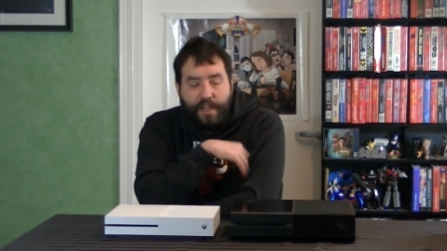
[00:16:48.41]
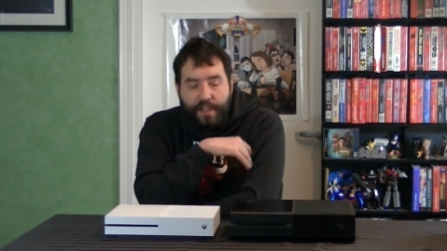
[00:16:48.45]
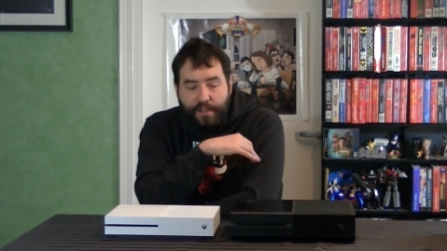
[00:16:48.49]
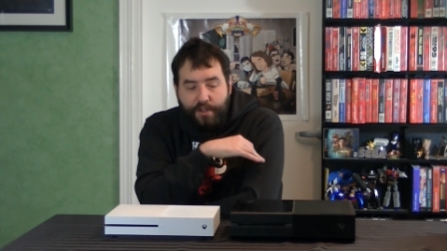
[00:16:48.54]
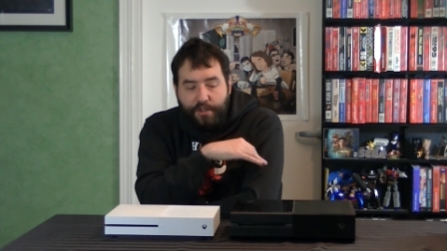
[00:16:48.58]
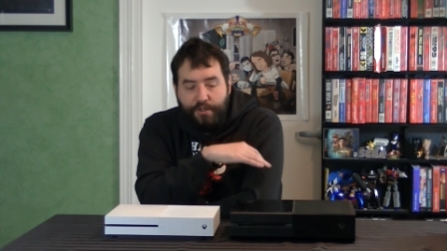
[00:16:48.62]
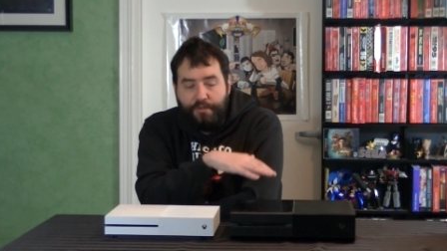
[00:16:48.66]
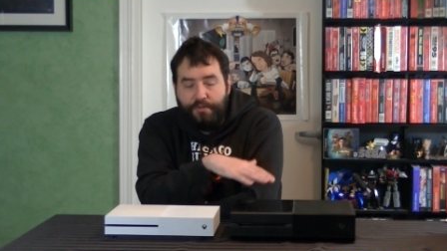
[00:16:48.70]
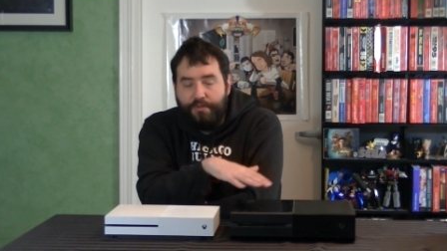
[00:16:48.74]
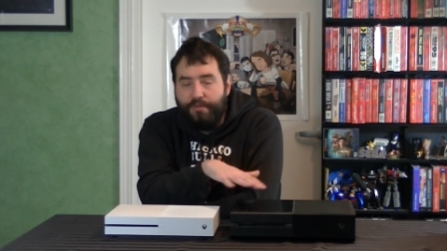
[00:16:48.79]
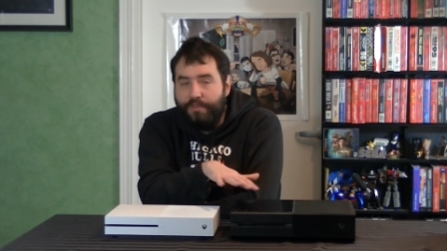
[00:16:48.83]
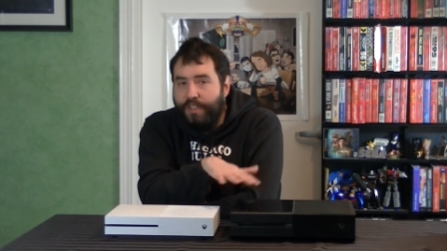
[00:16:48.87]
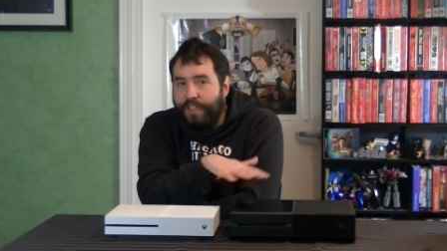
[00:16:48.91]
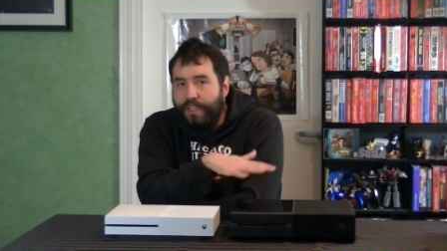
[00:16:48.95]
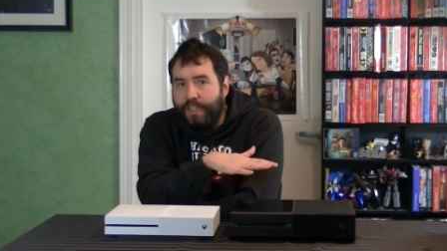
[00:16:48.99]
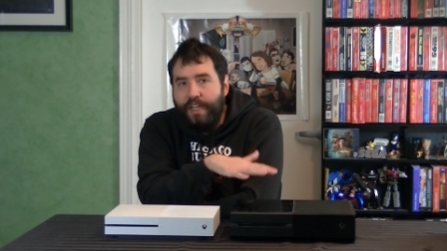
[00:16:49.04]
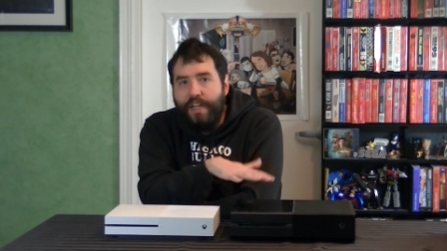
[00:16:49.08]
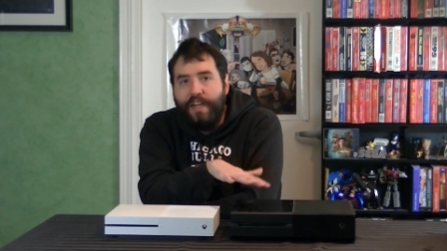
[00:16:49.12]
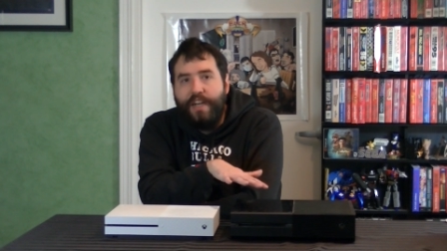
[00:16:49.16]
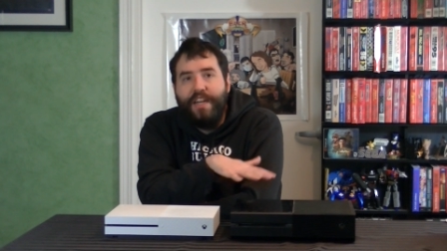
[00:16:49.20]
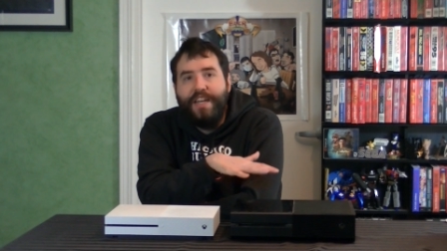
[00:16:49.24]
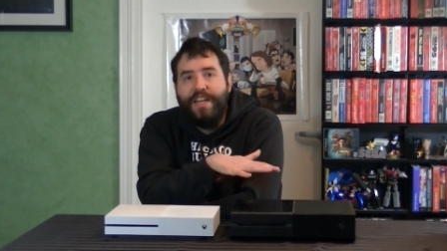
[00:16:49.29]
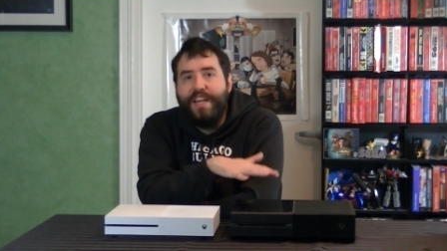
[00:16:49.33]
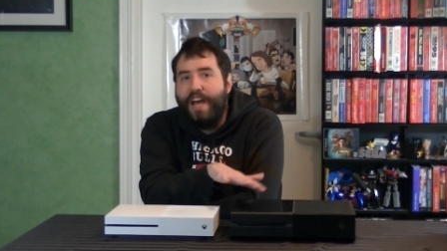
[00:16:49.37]
there's
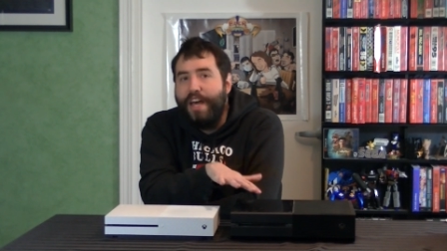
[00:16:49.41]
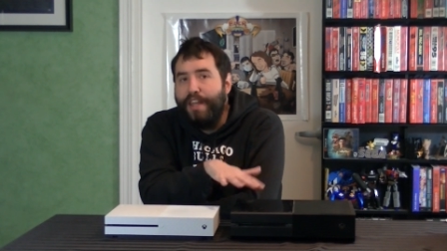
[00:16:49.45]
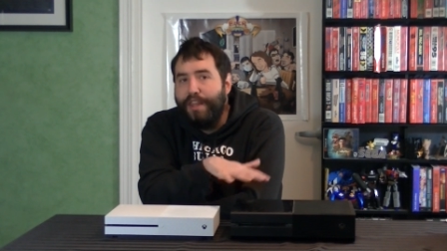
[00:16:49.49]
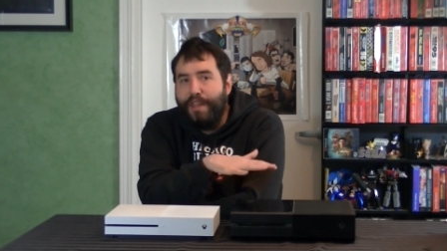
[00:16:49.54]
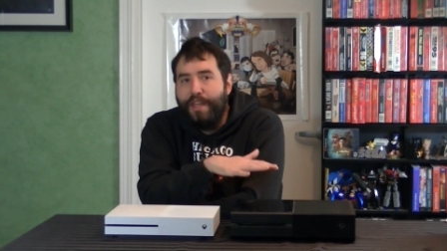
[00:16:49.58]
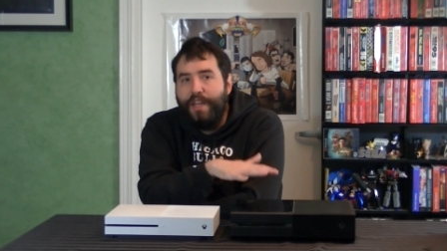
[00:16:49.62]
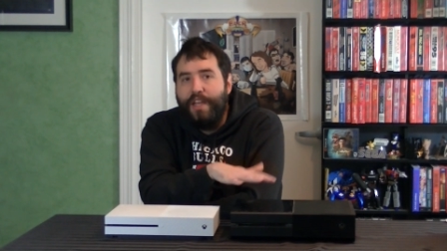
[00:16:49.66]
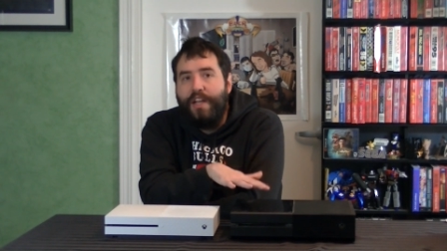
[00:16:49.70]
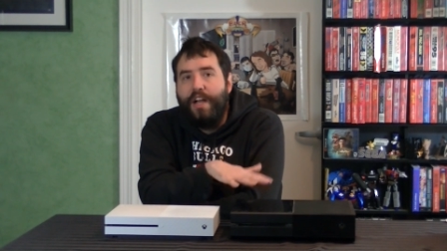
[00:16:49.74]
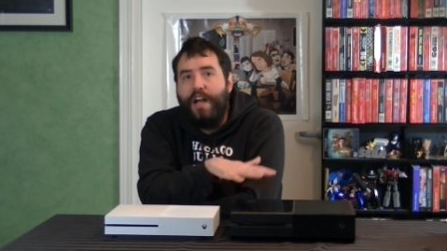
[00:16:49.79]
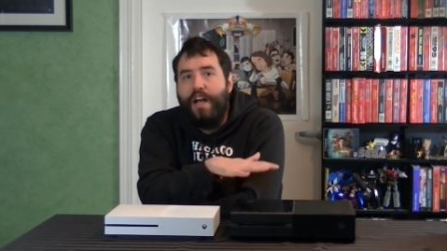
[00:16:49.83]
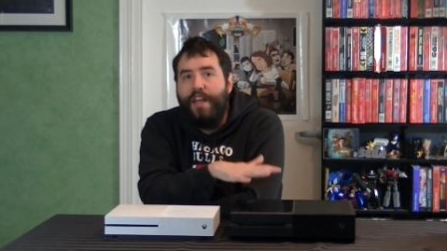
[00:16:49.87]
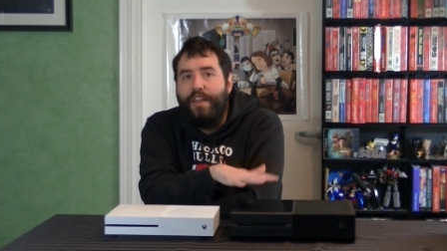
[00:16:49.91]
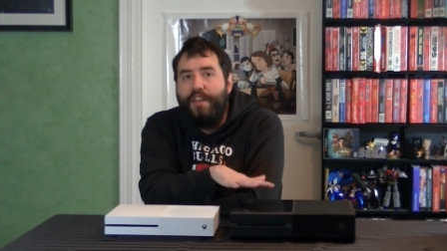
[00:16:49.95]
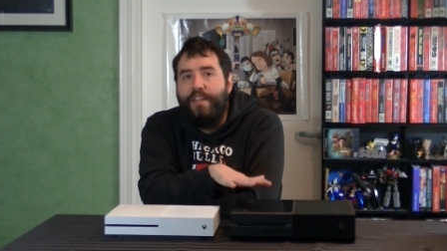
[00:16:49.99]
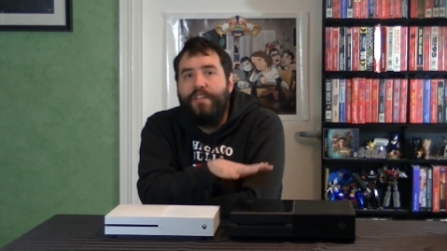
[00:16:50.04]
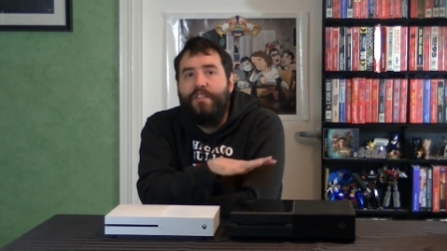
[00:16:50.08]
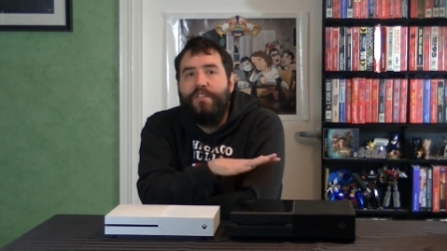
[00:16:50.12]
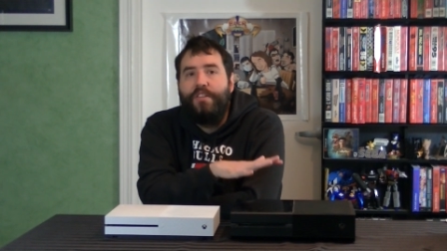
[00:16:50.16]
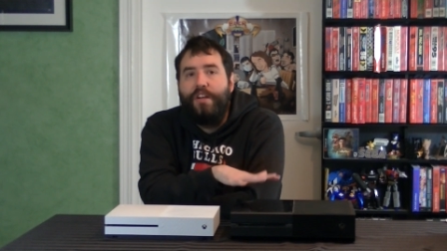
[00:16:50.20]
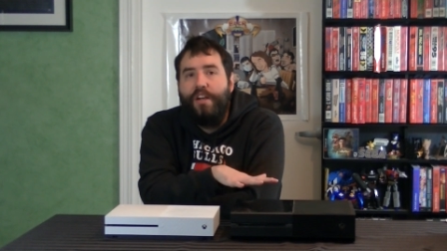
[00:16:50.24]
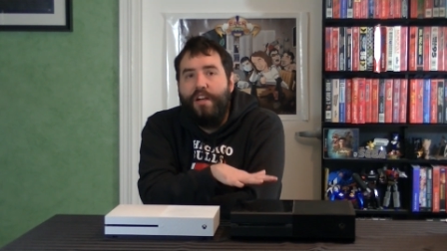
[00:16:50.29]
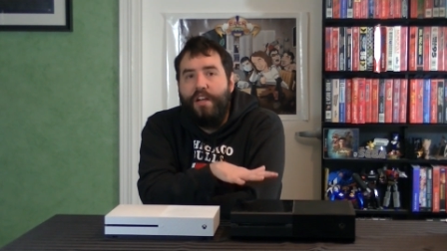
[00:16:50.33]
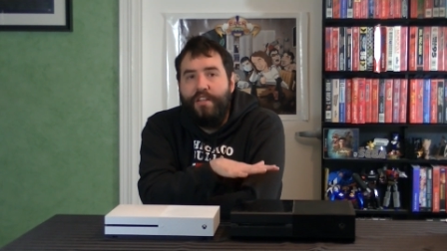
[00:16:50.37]
really nothing on
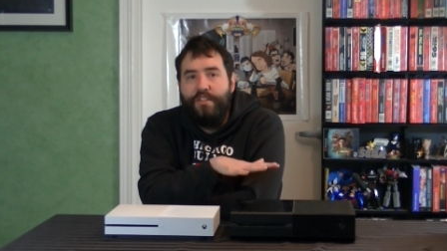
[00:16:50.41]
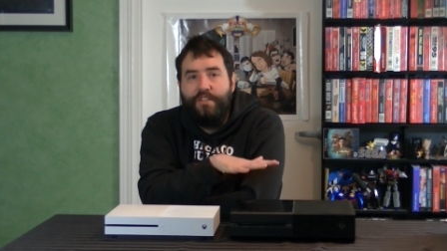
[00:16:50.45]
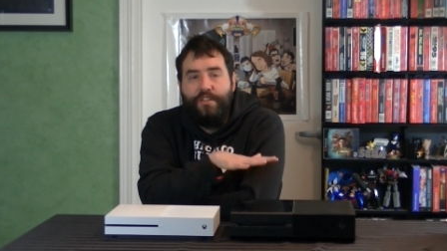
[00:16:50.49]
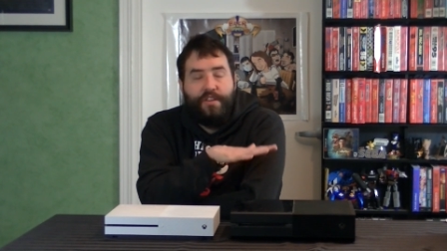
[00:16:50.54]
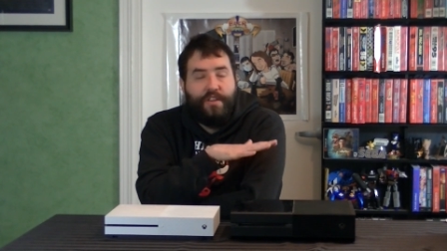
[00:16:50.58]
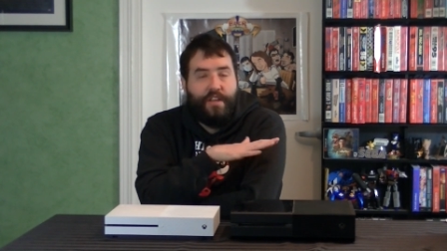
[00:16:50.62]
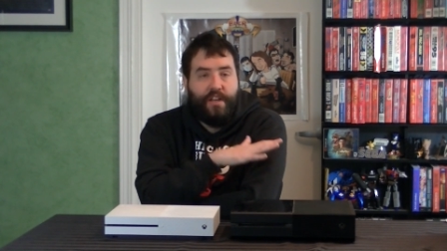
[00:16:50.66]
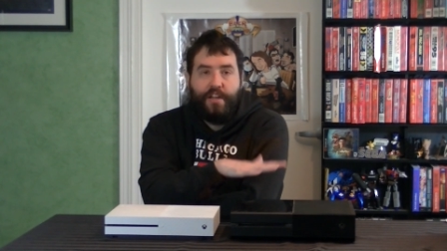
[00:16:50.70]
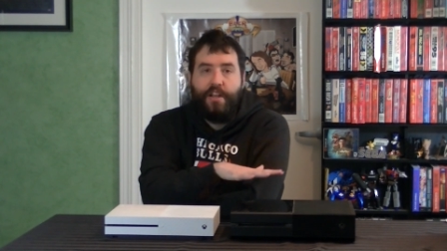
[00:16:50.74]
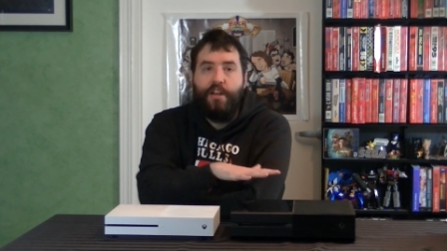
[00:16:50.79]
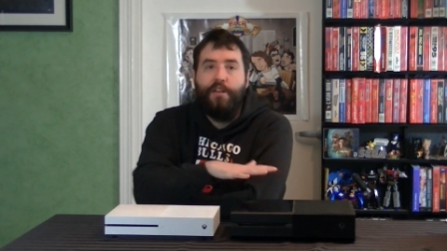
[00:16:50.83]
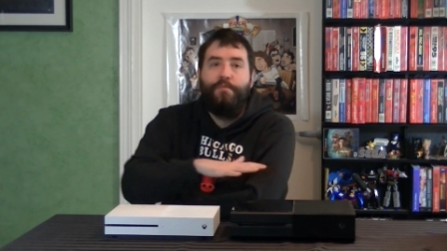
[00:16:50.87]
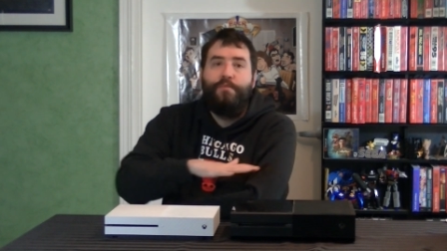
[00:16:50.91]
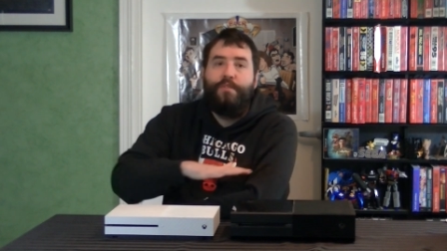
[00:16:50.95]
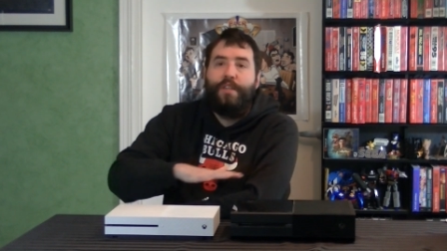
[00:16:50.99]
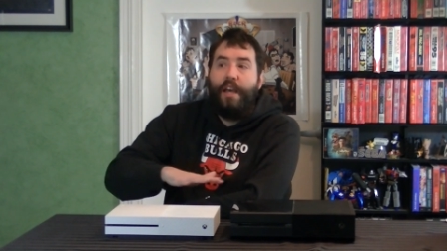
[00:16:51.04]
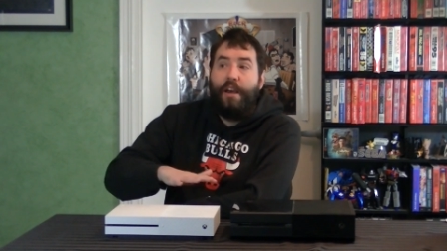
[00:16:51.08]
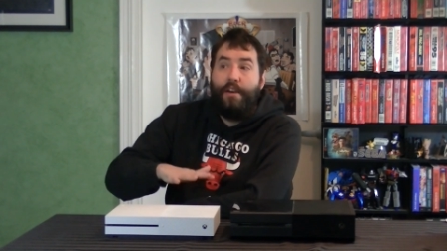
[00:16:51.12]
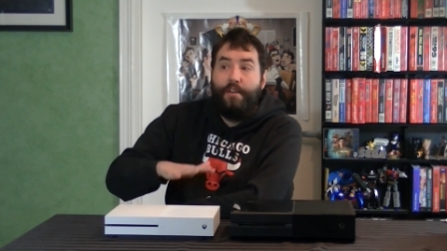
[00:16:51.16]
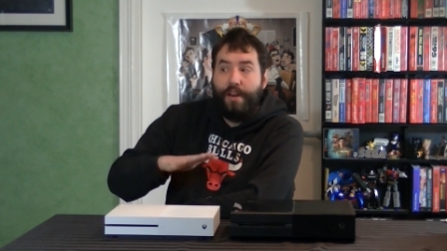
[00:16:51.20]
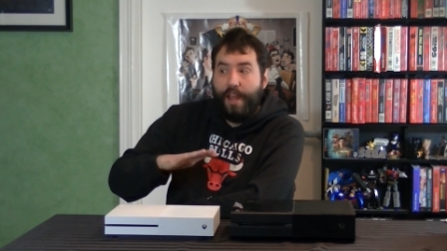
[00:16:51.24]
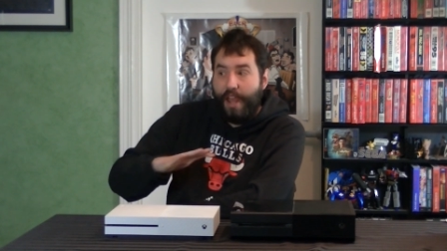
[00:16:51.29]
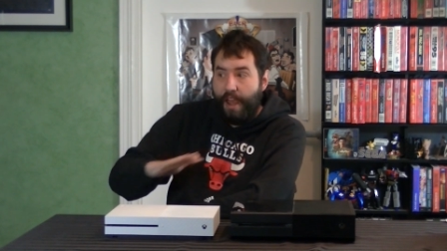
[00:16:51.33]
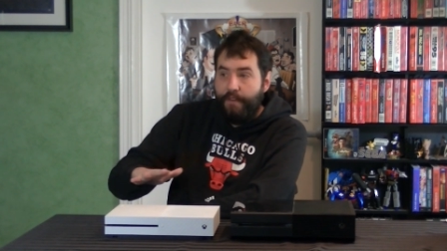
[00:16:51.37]
this console that comes
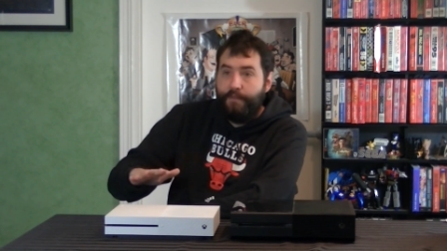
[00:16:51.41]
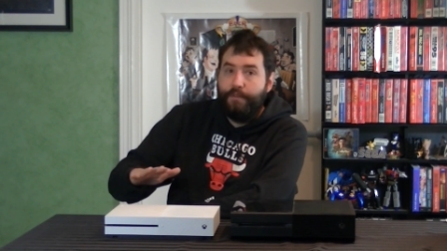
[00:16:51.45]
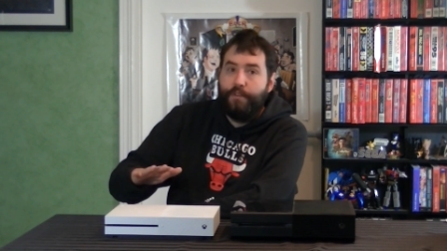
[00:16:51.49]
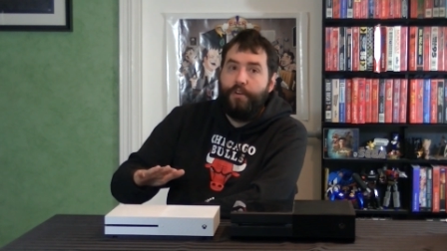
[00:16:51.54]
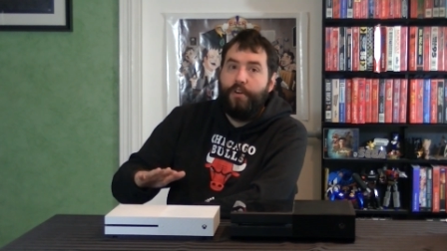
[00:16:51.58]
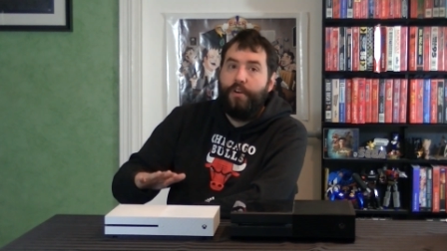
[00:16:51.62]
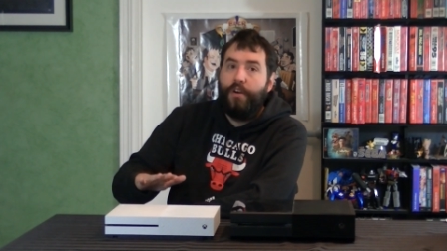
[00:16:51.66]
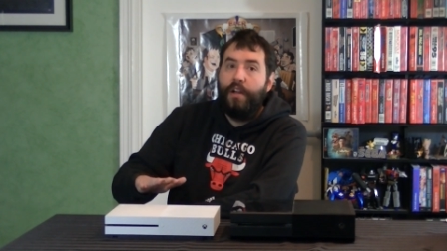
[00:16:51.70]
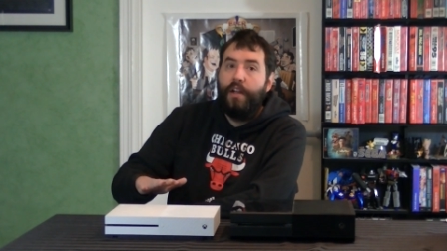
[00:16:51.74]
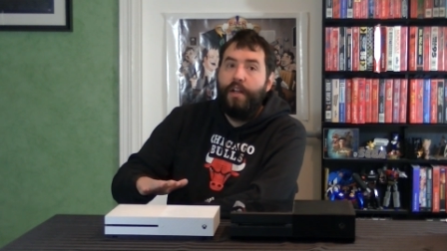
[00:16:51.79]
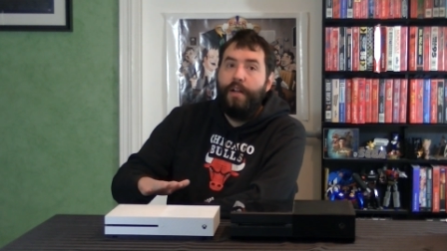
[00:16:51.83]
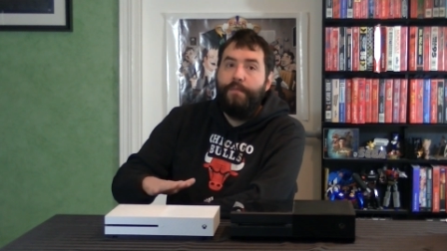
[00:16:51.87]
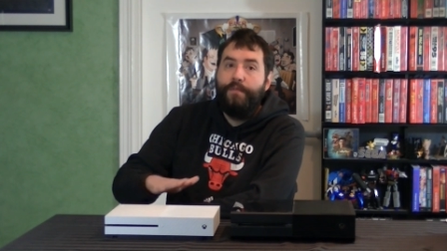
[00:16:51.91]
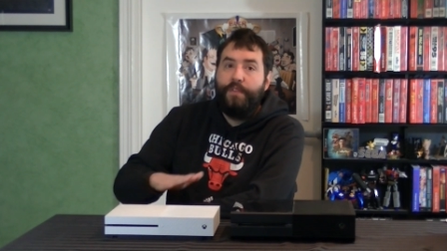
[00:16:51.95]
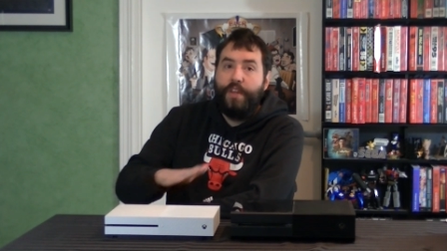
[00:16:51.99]
out ever